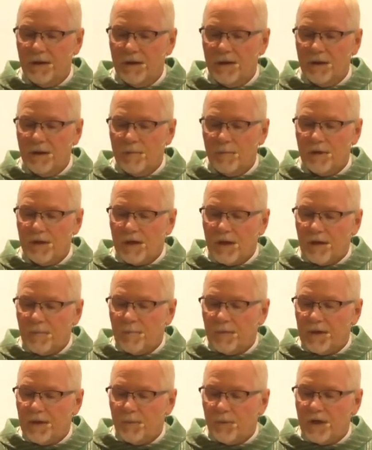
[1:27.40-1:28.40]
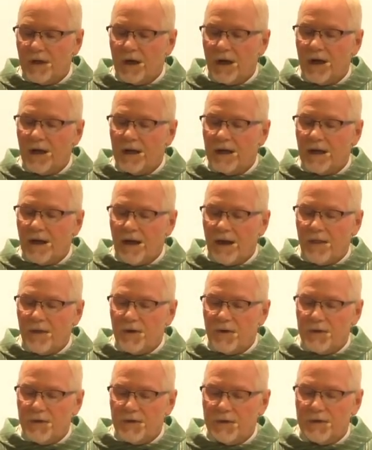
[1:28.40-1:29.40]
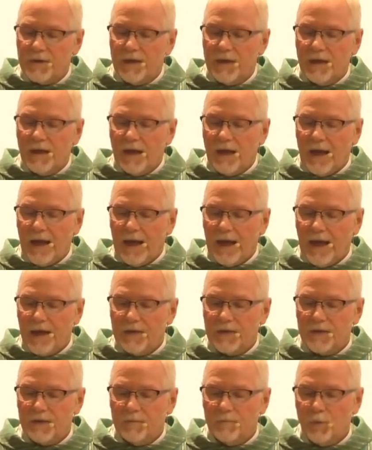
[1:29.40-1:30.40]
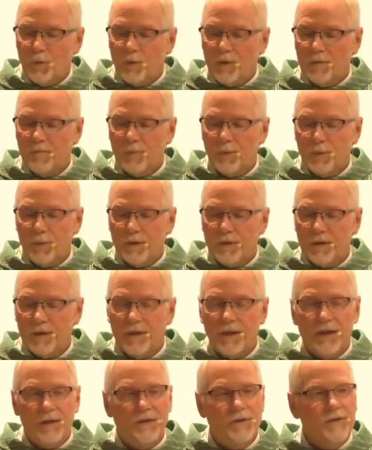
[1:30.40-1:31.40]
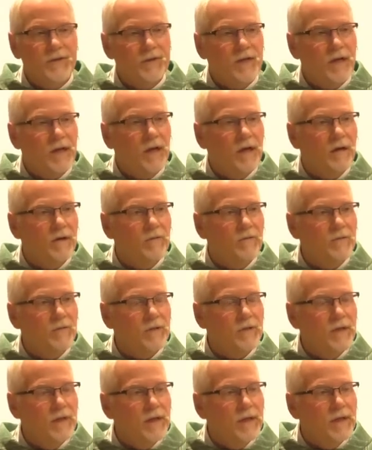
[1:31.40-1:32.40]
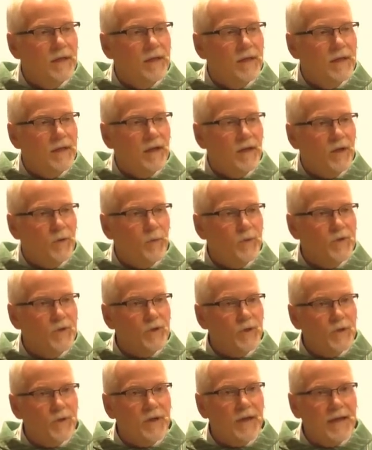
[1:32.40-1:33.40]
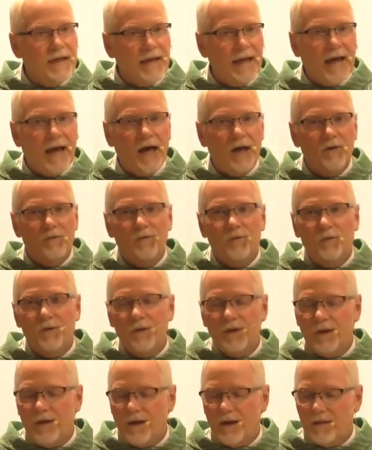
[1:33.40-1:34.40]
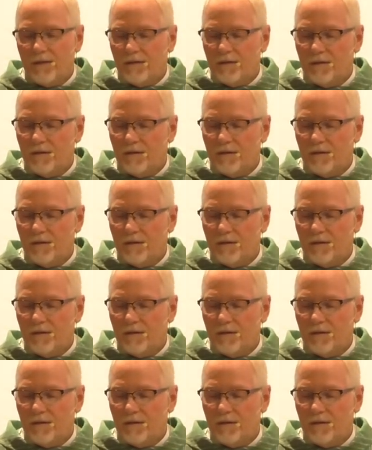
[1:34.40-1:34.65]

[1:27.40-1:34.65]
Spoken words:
but humbly regarding others as more important than yourselves. In other words, looking out for the other.